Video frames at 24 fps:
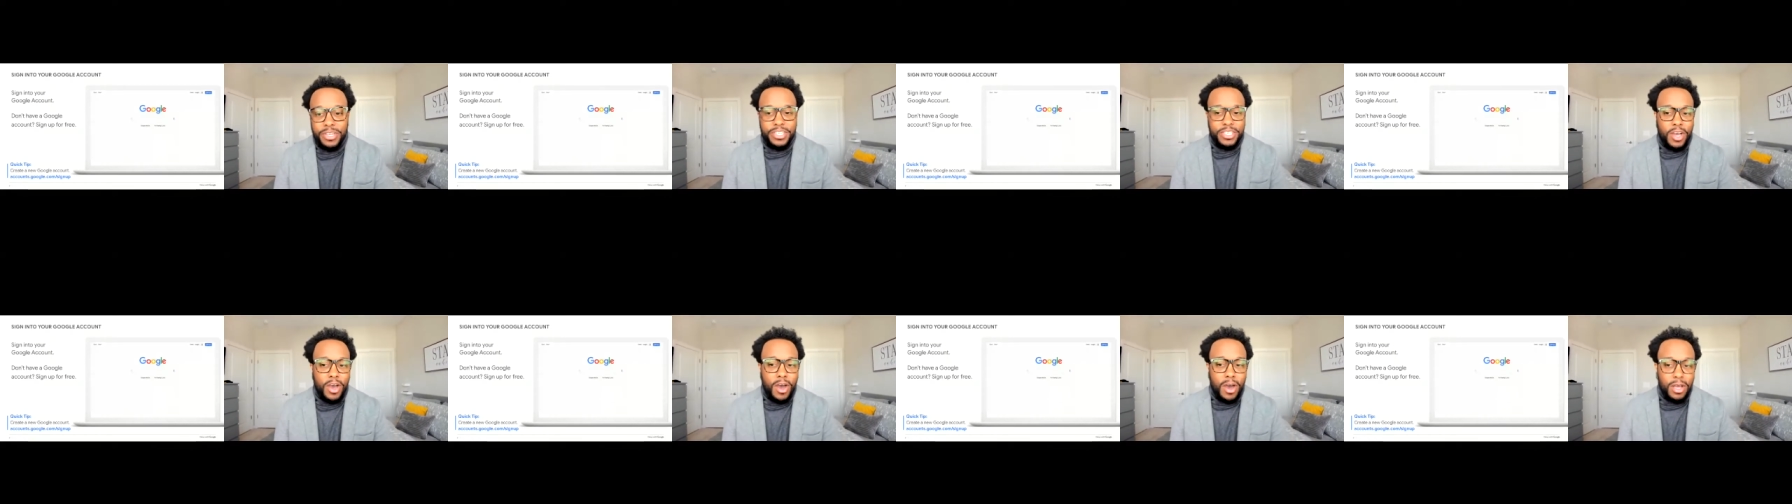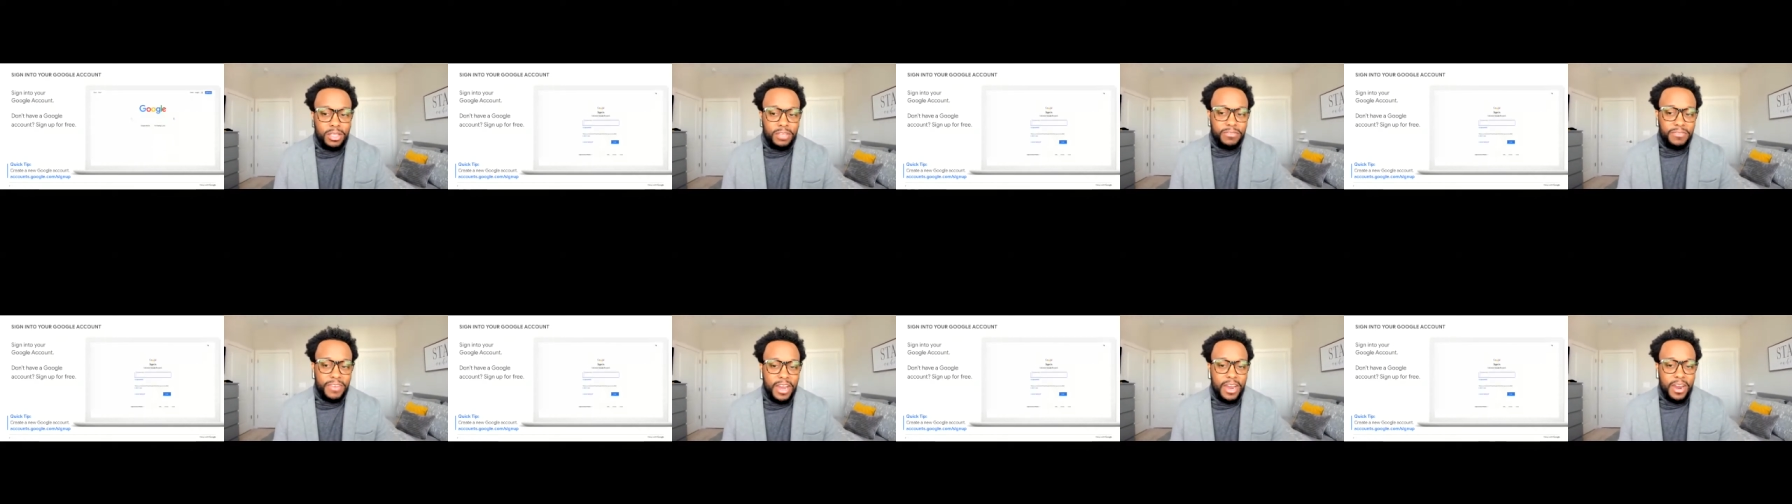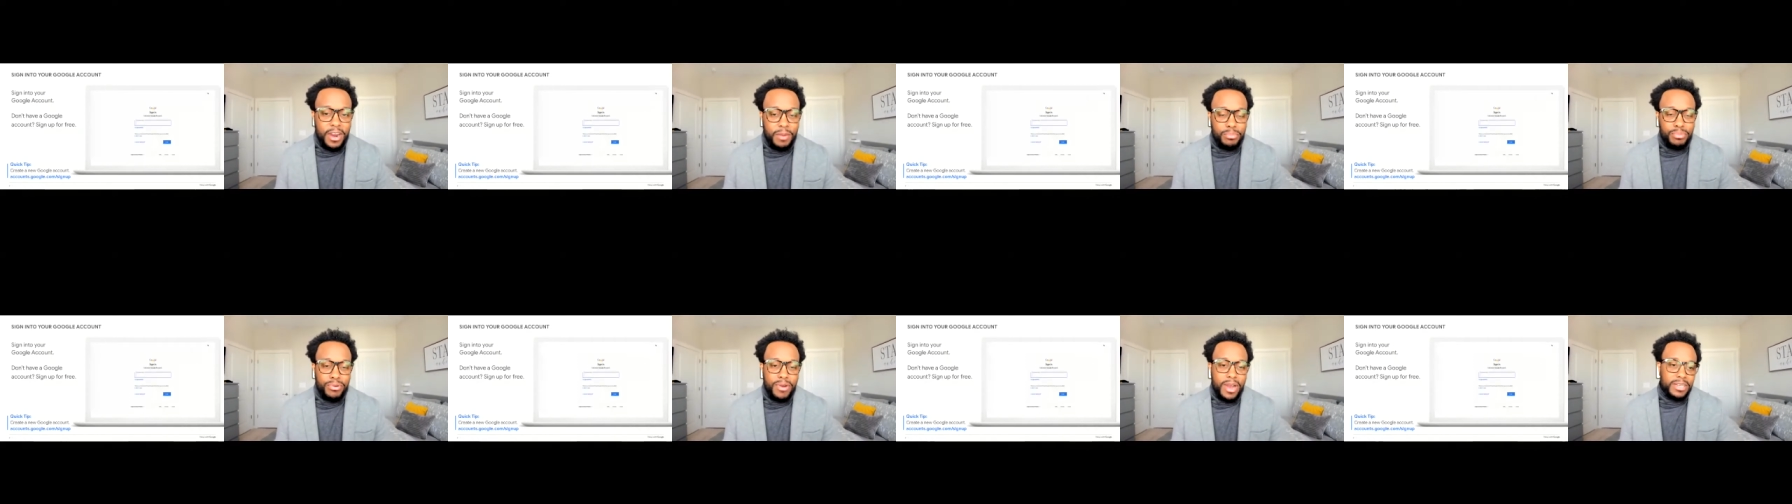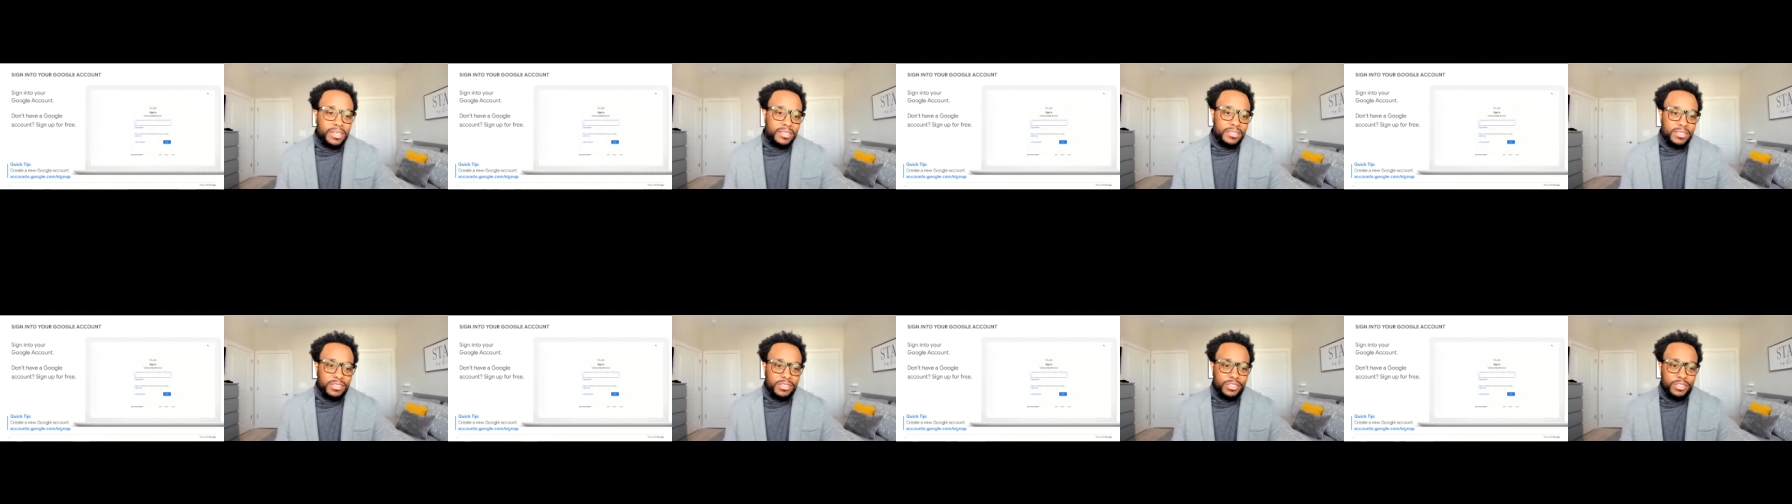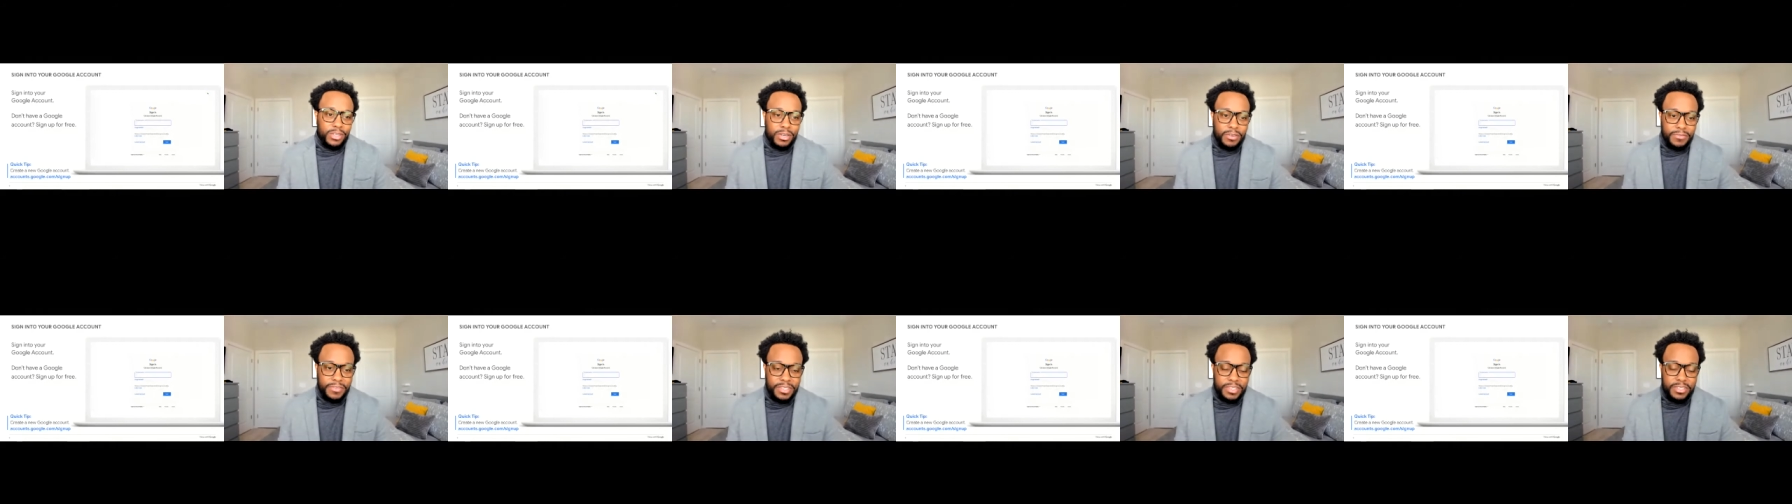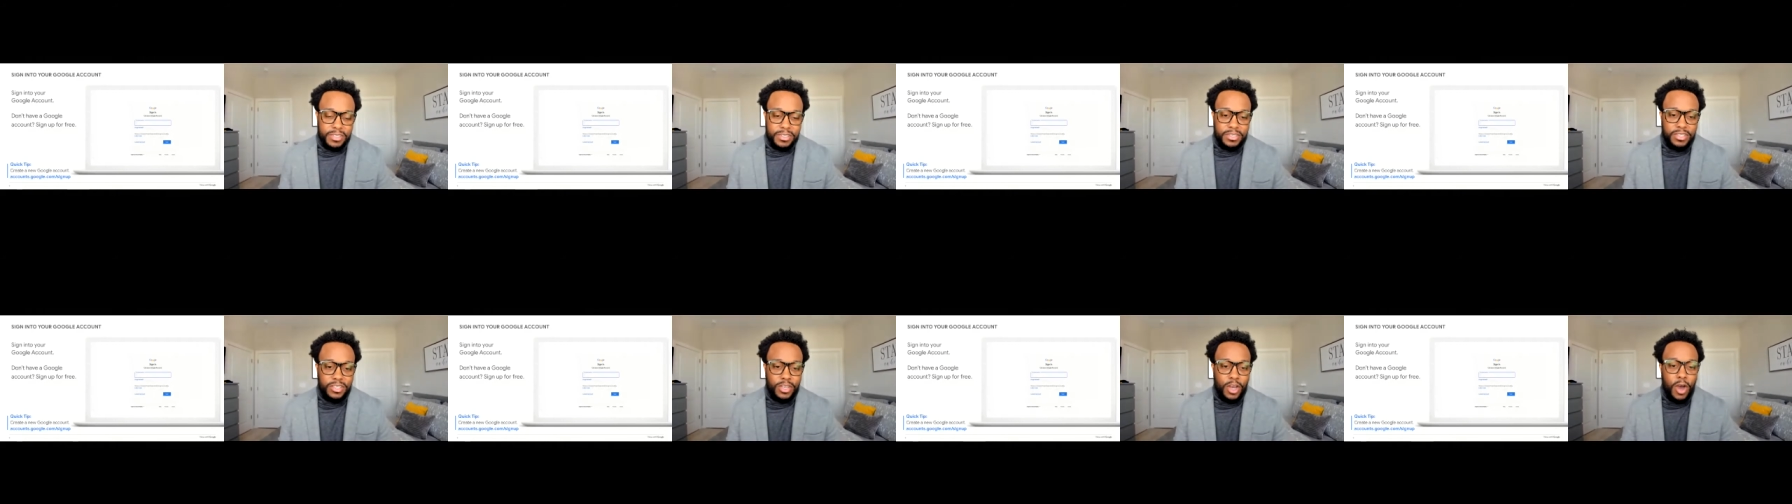to all of our products and
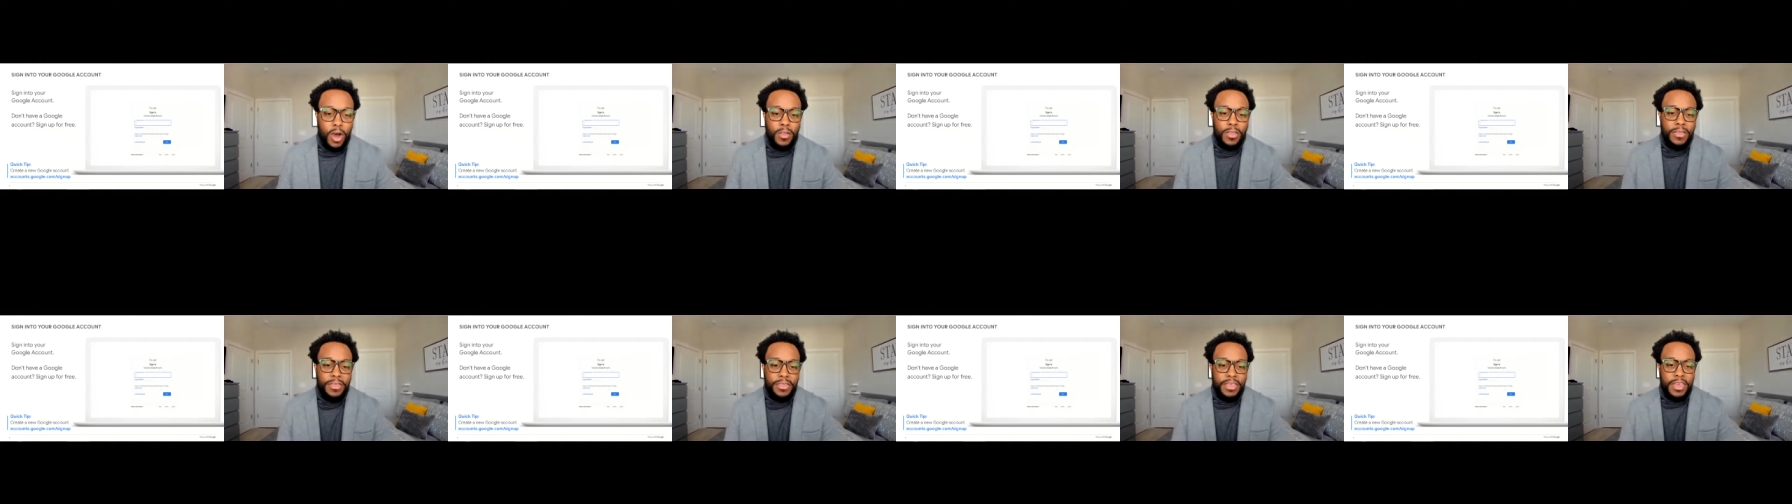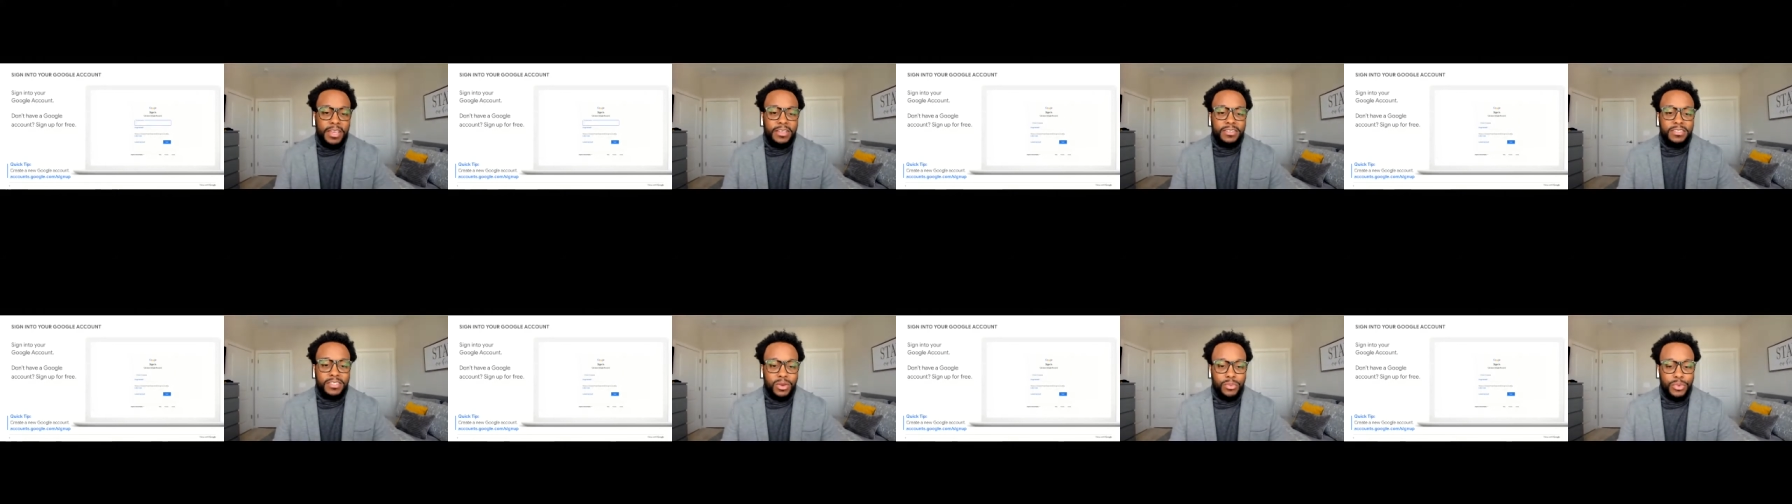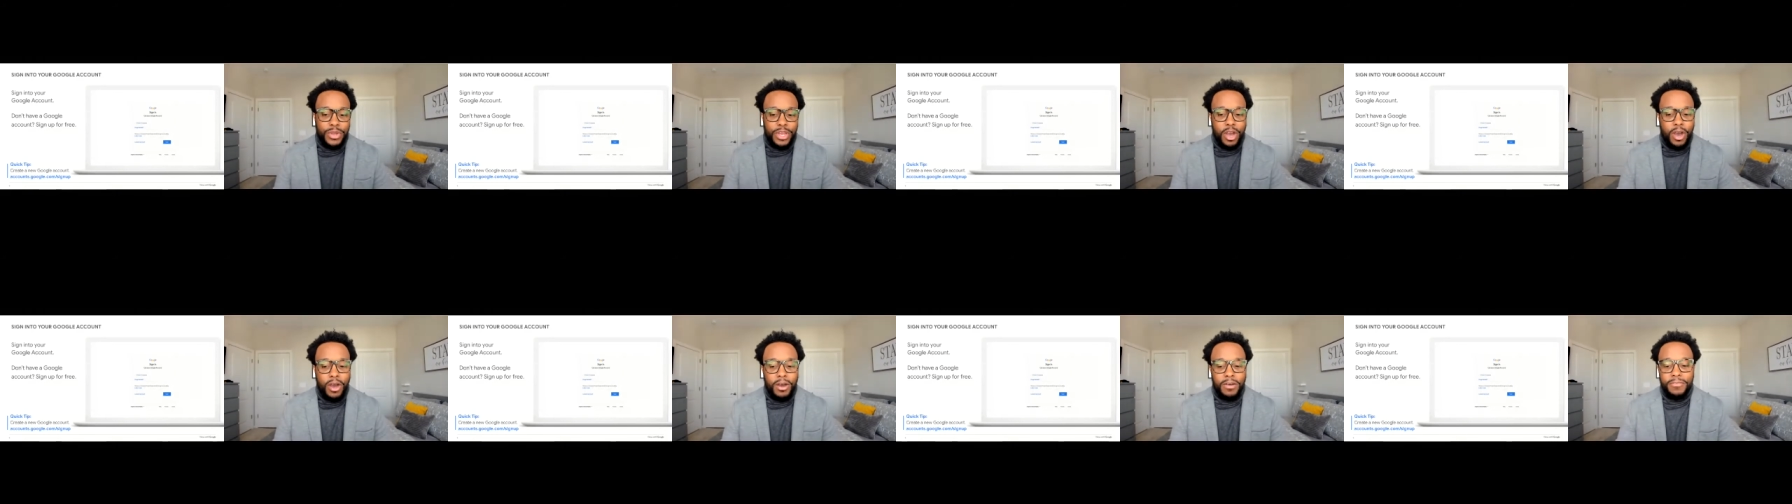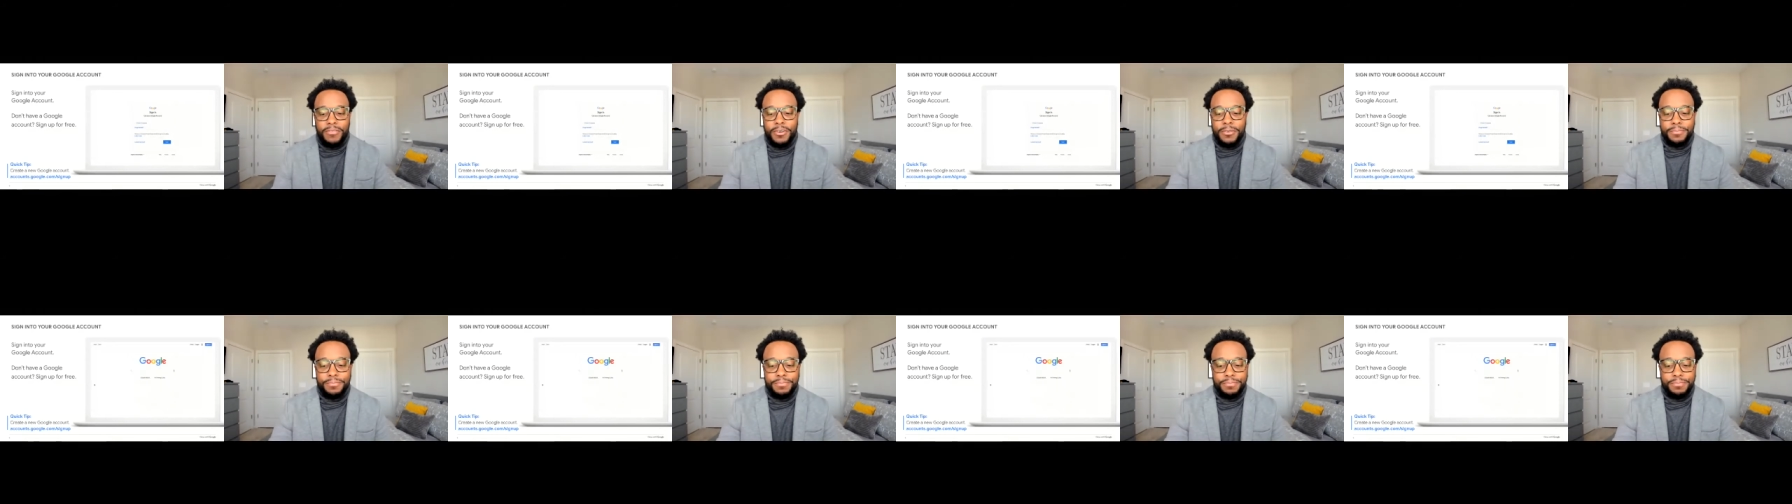services, to all the things that we offer.